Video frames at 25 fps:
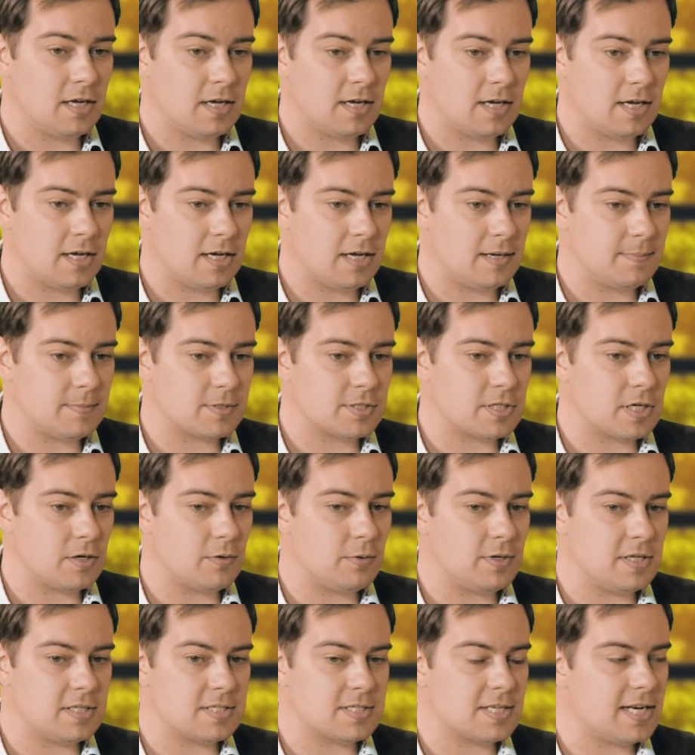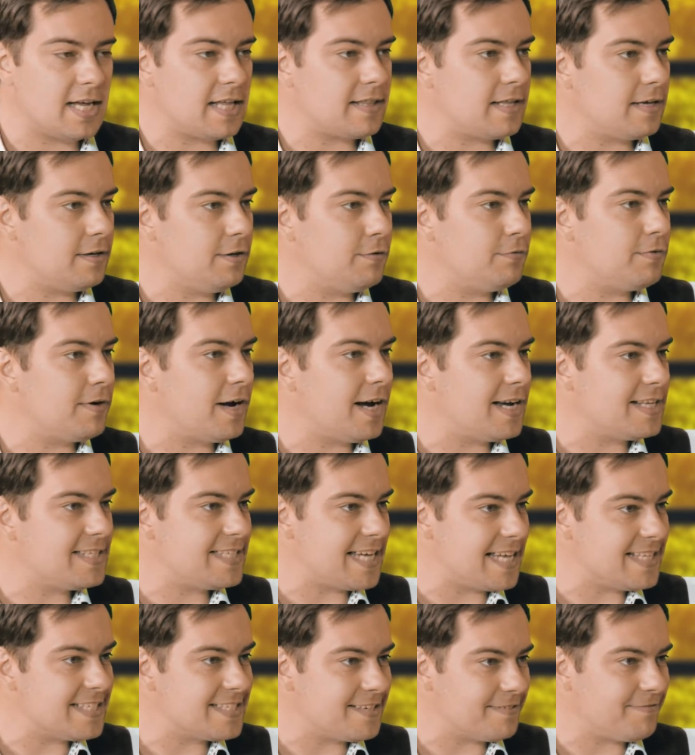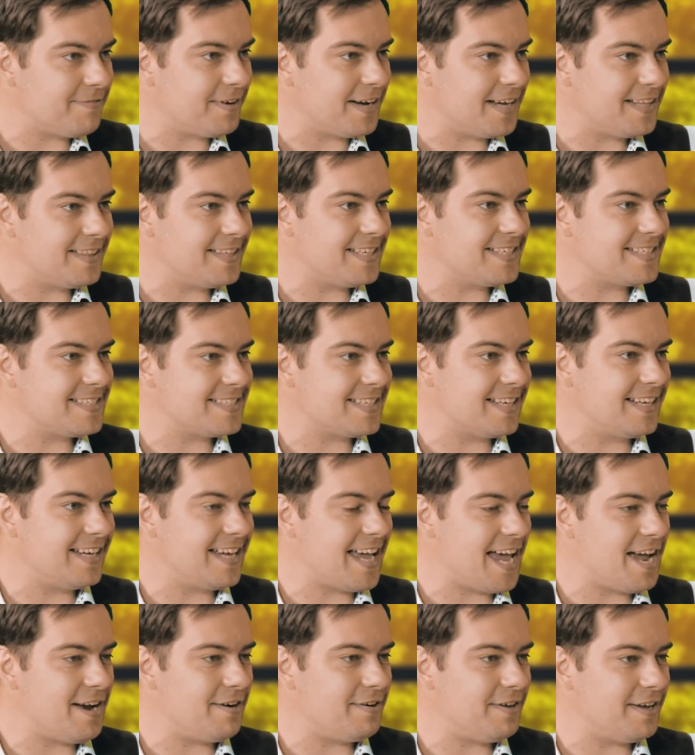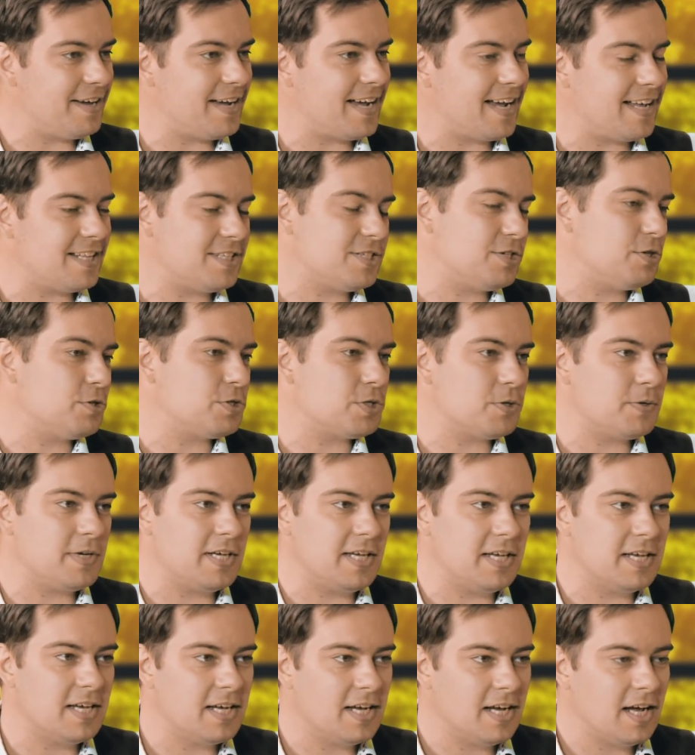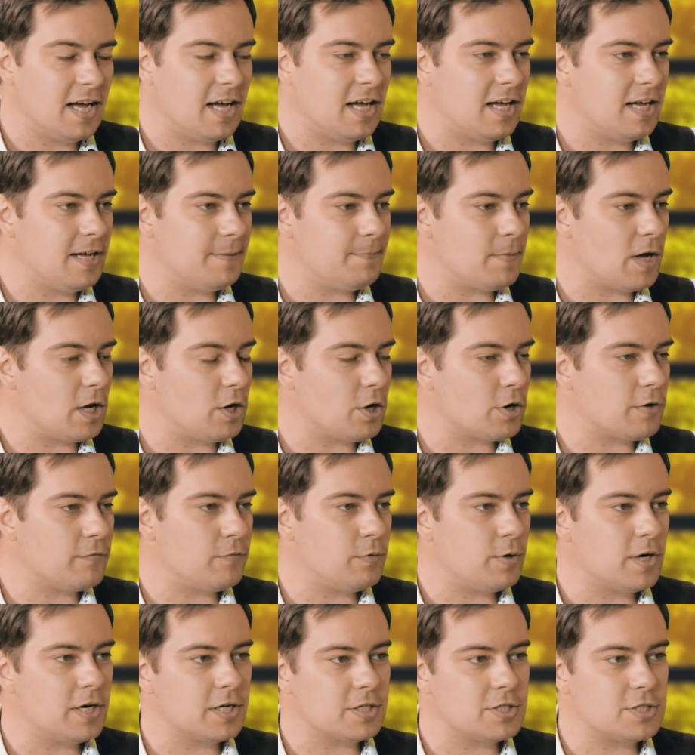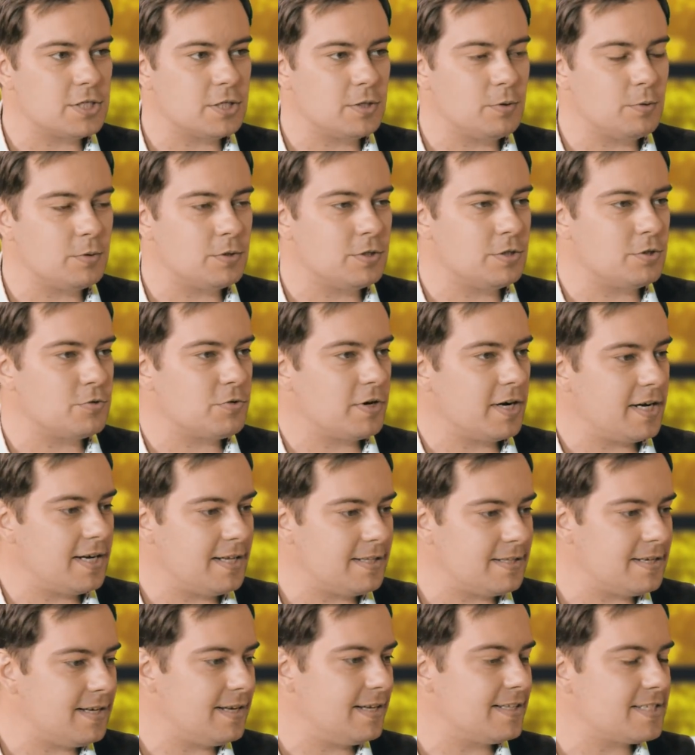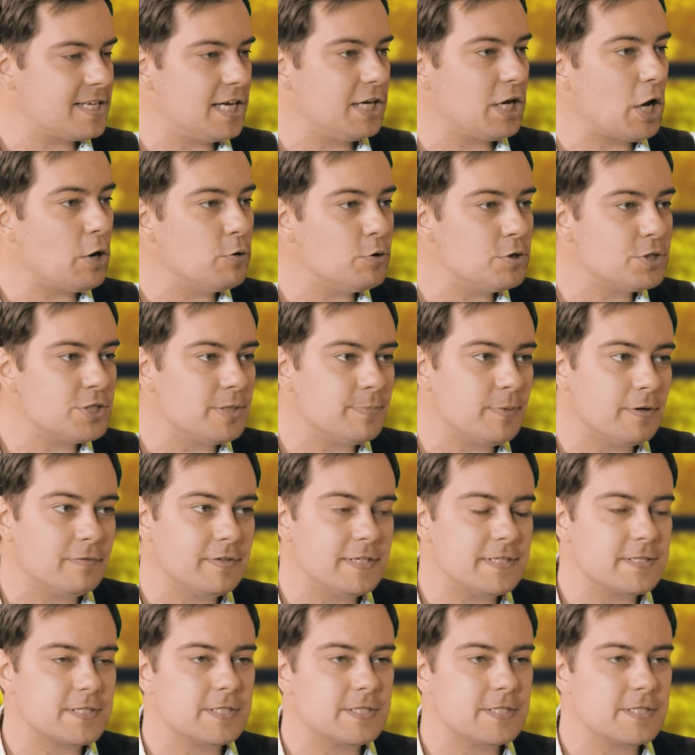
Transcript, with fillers: Um, so it's glad that you've identified this uh, area and you're doing um, a lot of work to, to try and uh, take ownership of it.